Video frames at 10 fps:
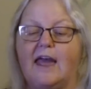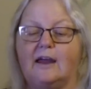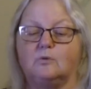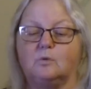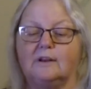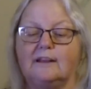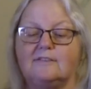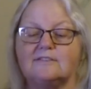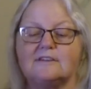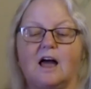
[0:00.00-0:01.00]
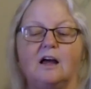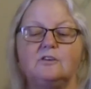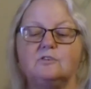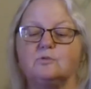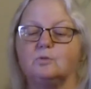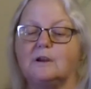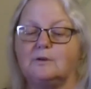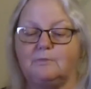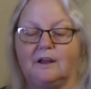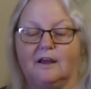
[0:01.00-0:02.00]
and released
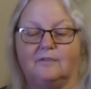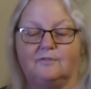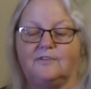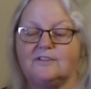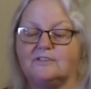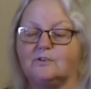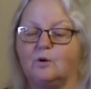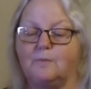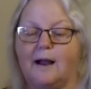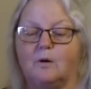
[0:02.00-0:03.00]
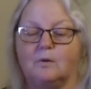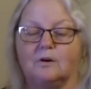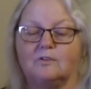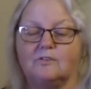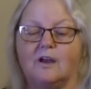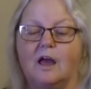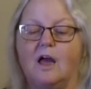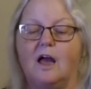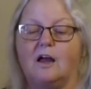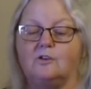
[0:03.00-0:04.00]
undreamed of physical powers,
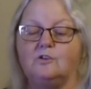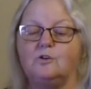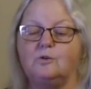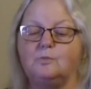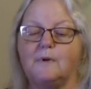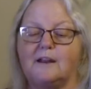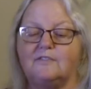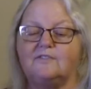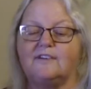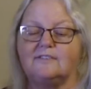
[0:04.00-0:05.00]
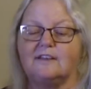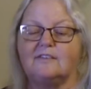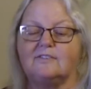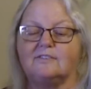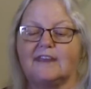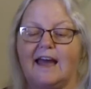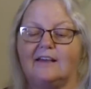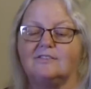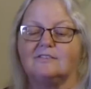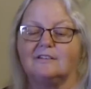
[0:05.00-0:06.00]
a new metaphysics
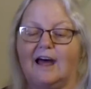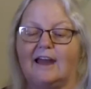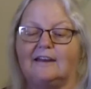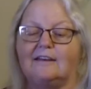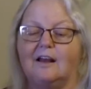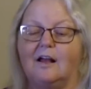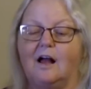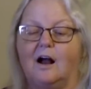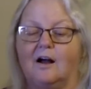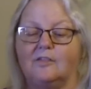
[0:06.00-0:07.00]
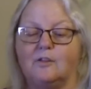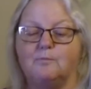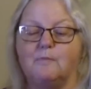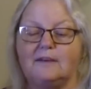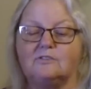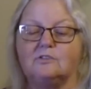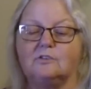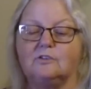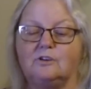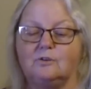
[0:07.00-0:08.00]
casts light on the
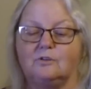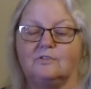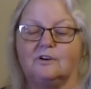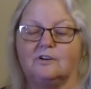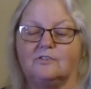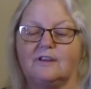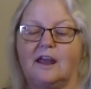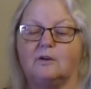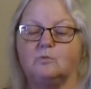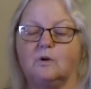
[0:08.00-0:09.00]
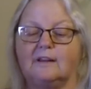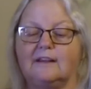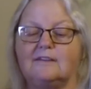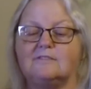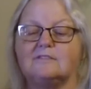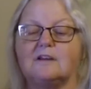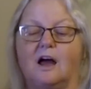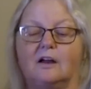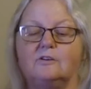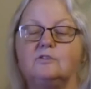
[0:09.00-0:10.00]
mental universe and released
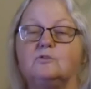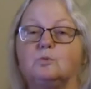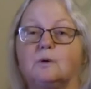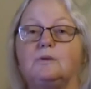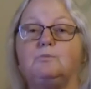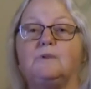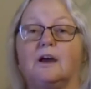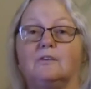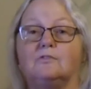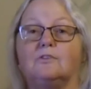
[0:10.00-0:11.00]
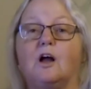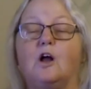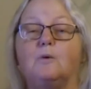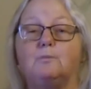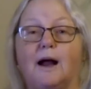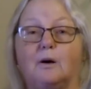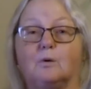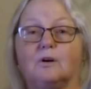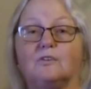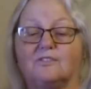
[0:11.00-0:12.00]
undreamed of
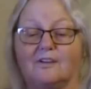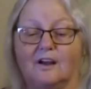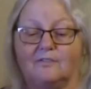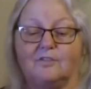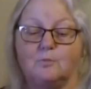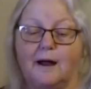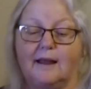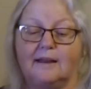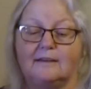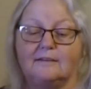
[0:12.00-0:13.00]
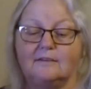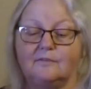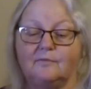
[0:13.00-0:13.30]
powers of the mind.